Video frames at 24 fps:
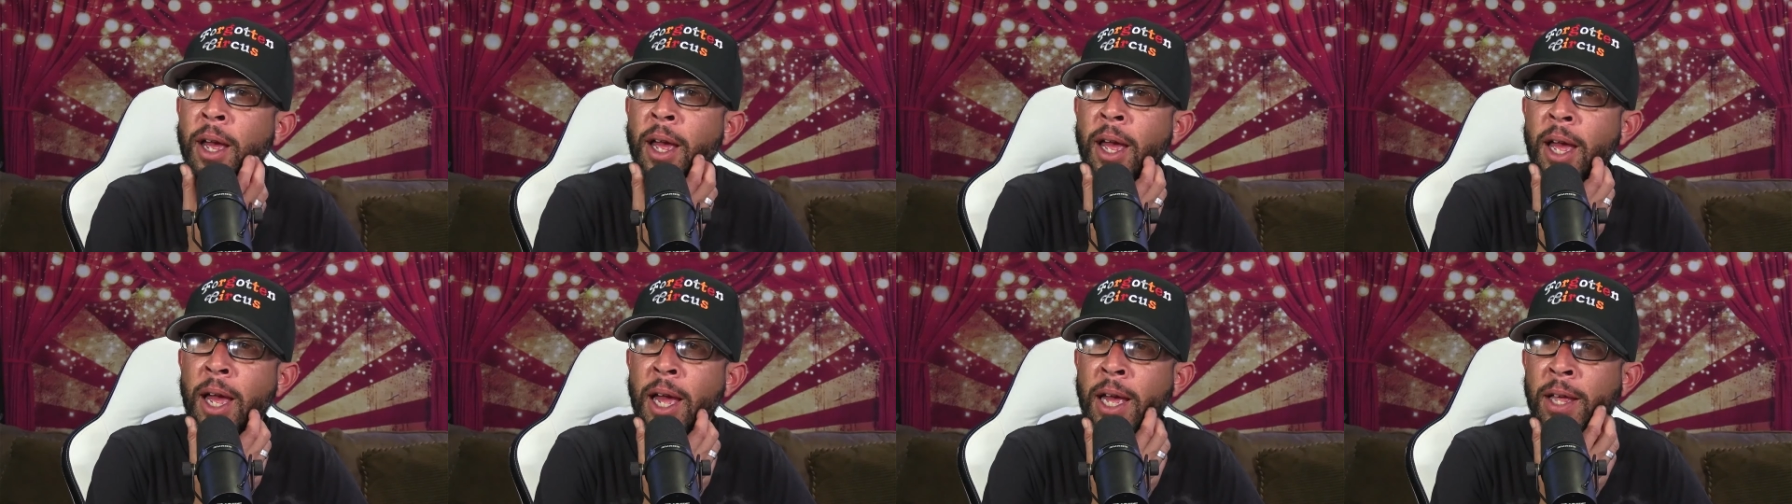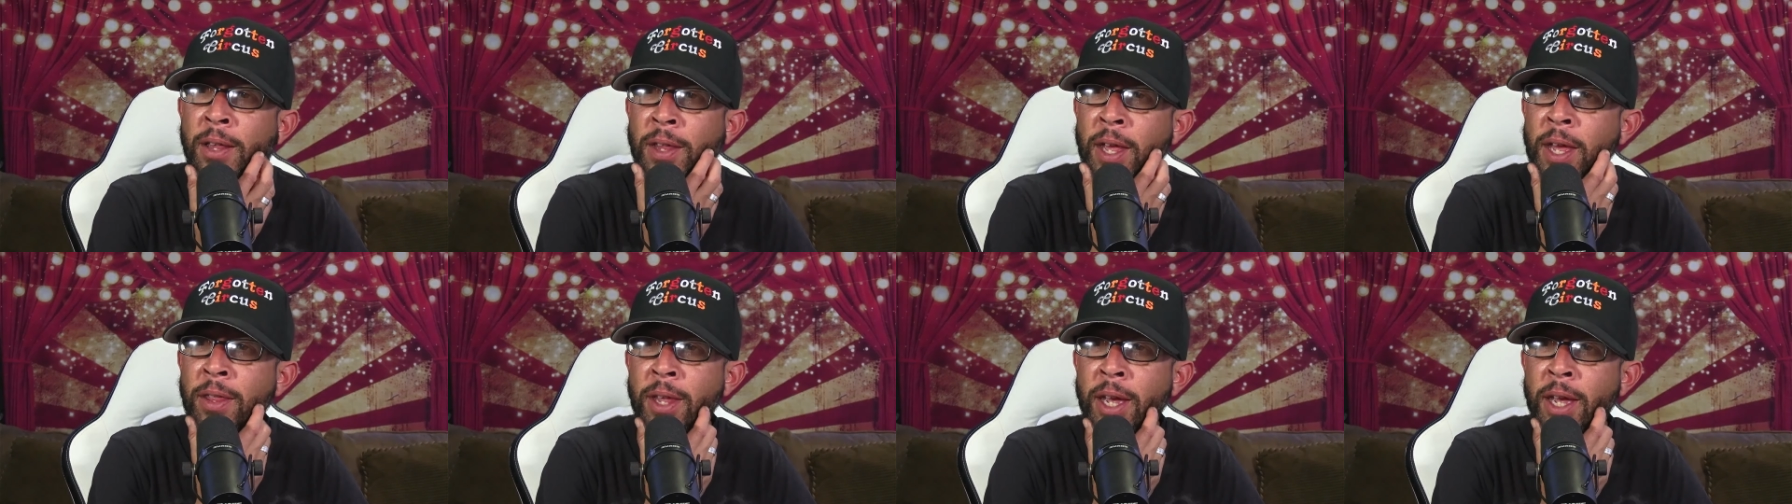And
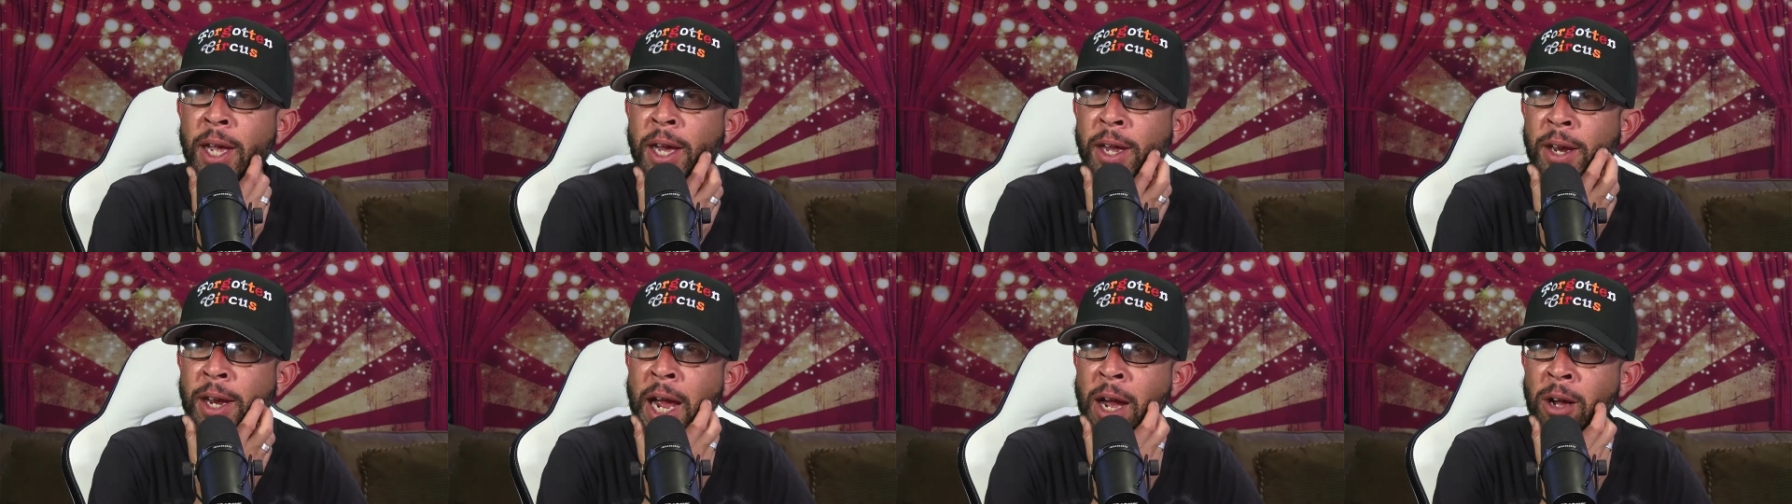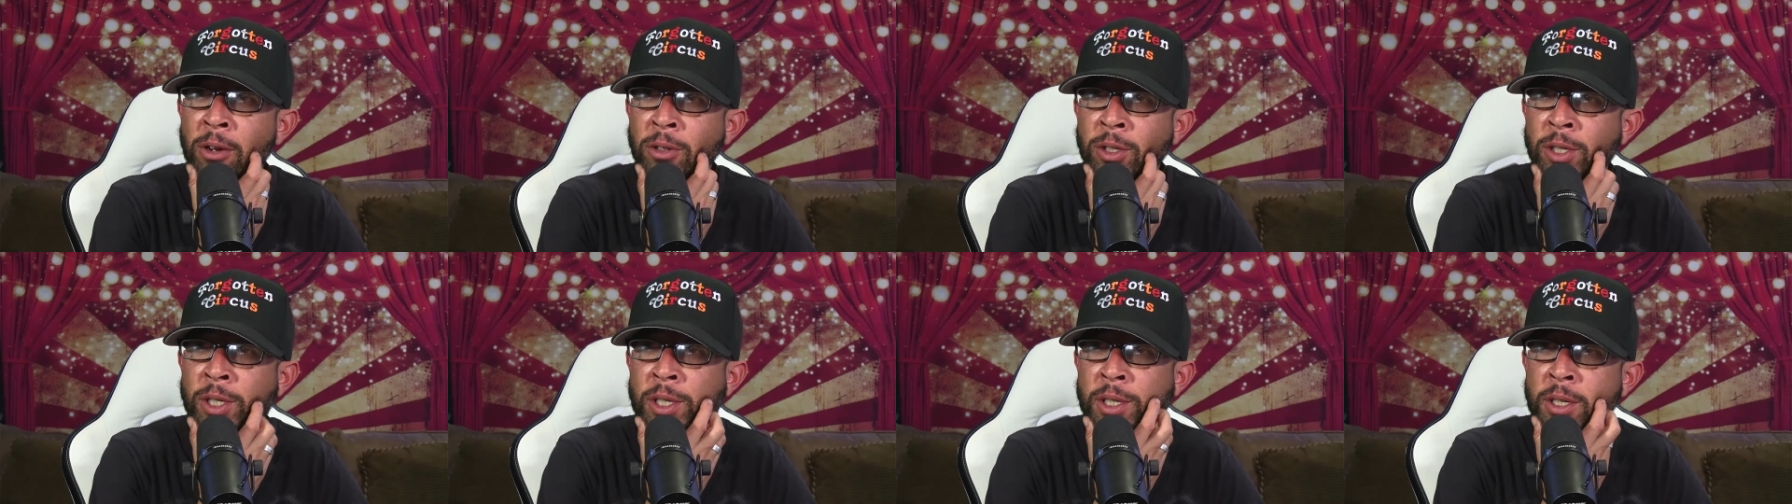then they
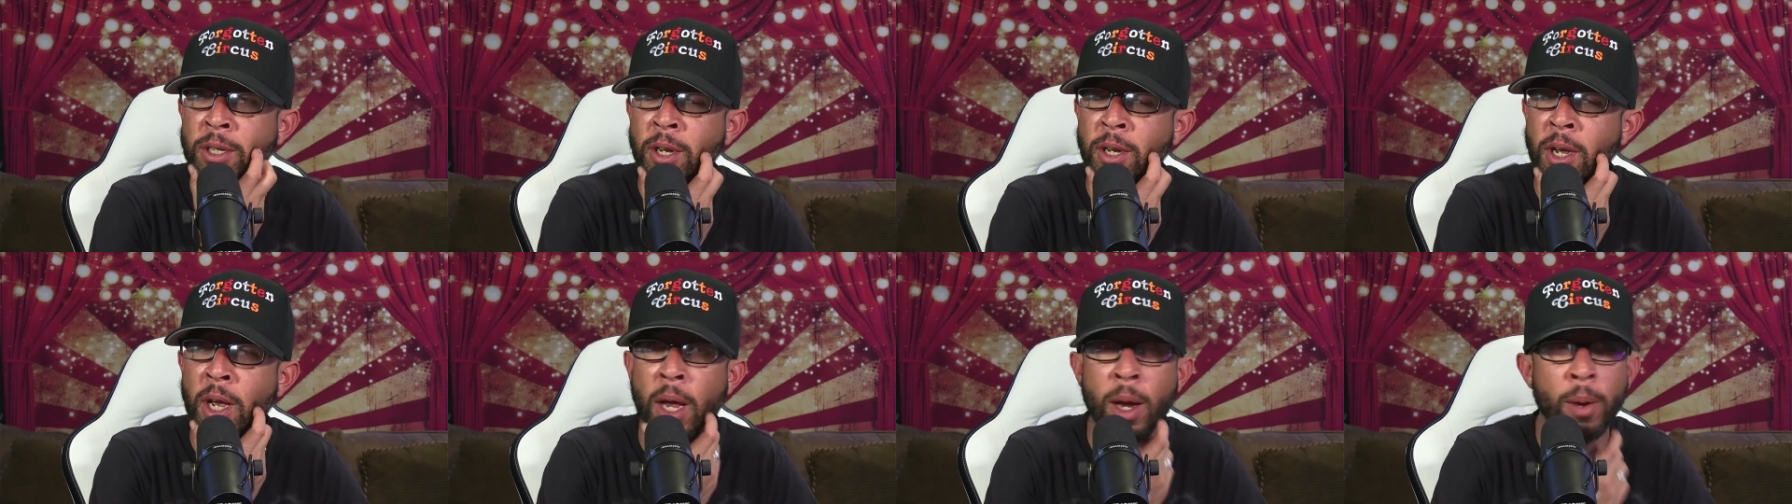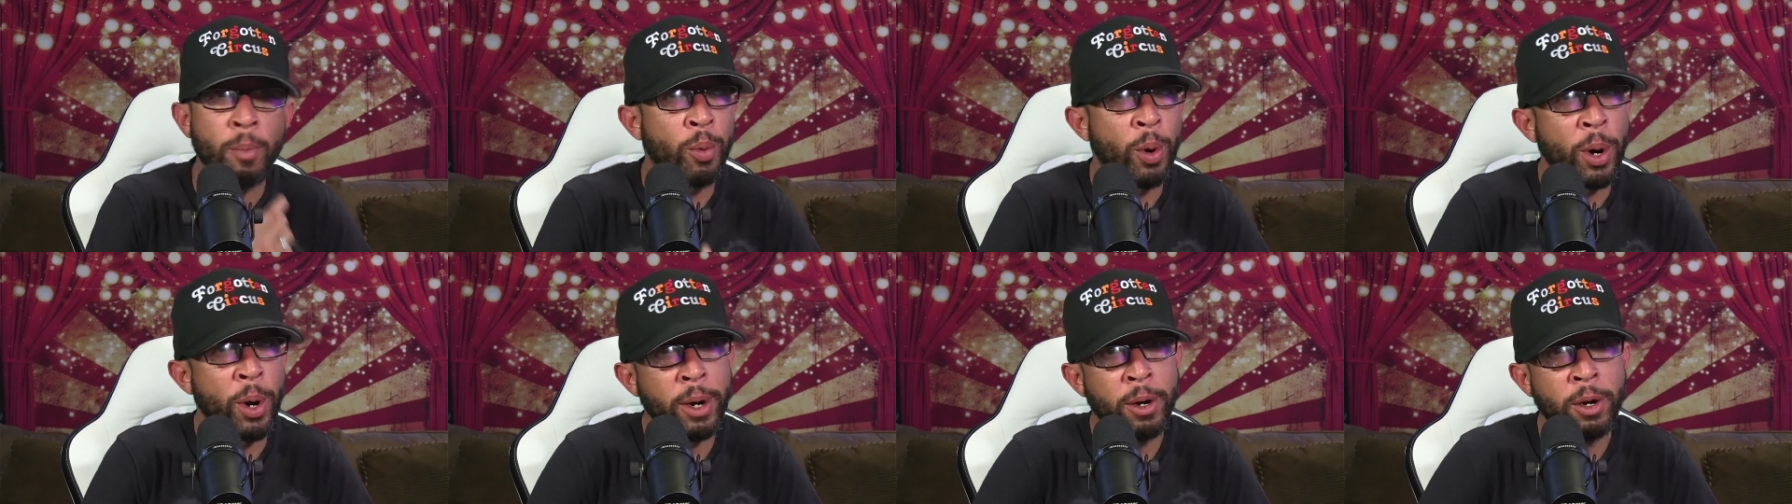announce
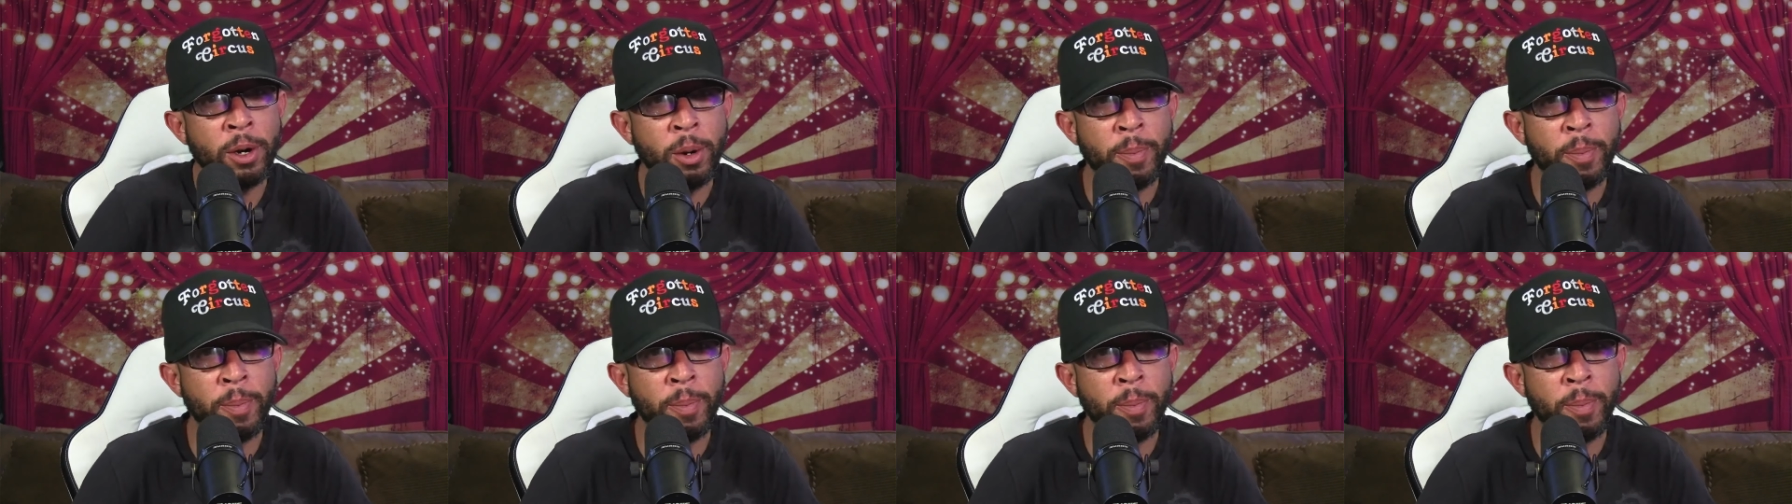Predator